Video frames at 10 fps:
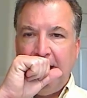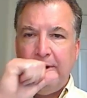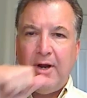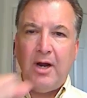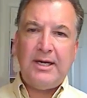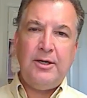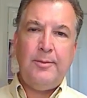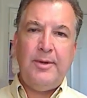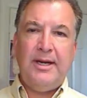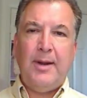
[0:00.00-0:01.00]
Now, we talked
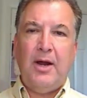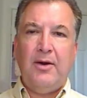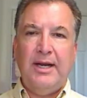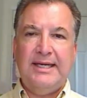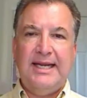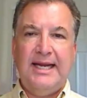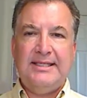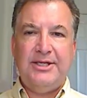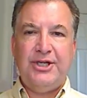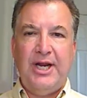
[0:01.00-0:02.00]
a little bit about
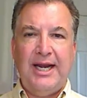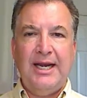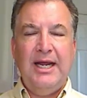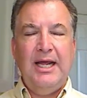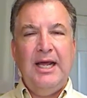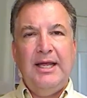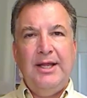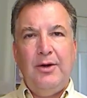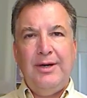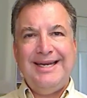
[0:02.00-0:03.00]
daisy chaining.
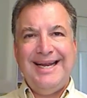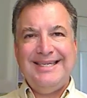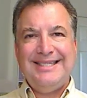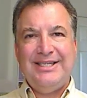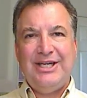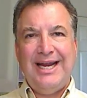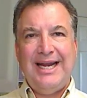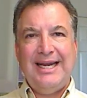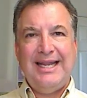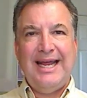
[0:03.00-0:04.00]
The only daisy
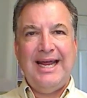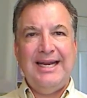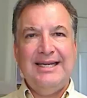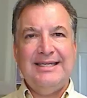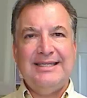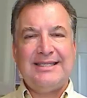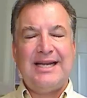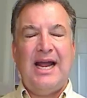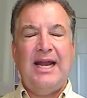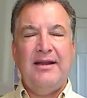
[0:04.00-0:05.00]
chaining that
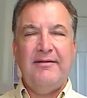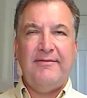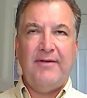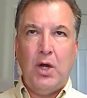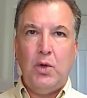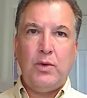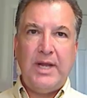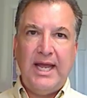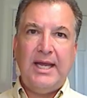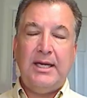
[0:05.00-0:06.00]
is kind of
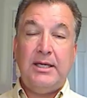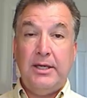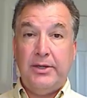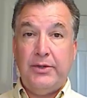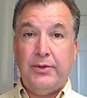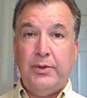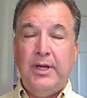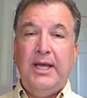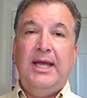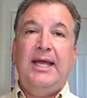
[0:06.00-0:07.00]
okay to
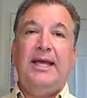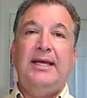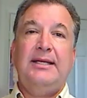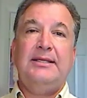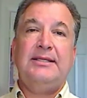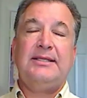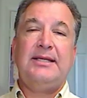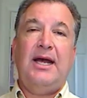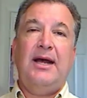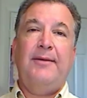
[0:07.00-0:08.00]
do
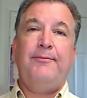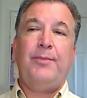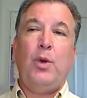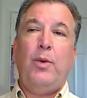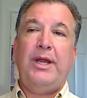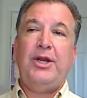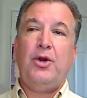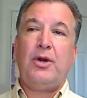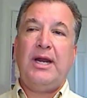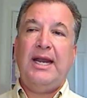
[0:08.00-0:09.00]
is
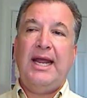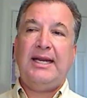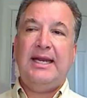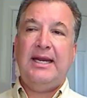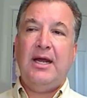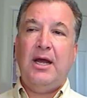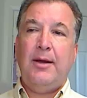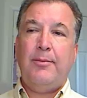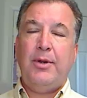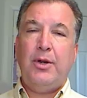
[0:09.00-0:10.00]
when you're
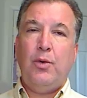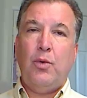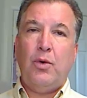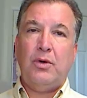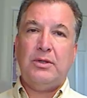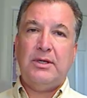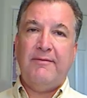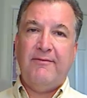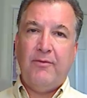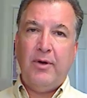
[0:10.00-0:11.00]
connecting up your
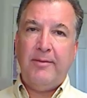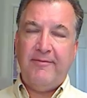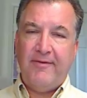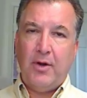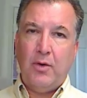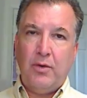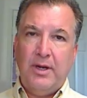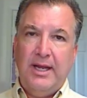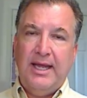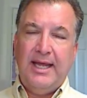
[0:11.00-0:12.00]
VoIP
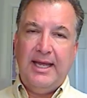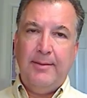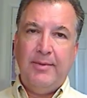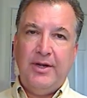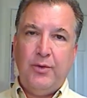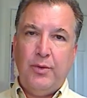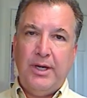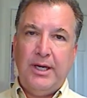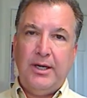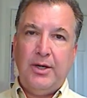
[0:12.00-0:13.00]
phone in
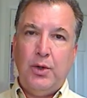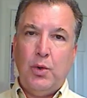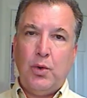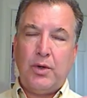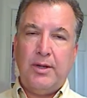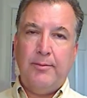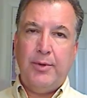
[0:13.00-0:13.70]
between your